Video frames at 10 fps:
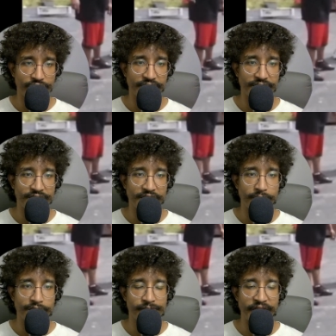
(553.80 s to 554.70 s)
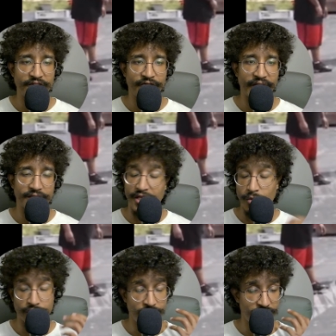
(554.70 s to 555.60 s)
to continue, despite the fact that he
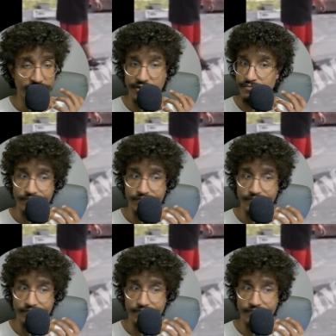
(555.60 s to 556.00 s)
was just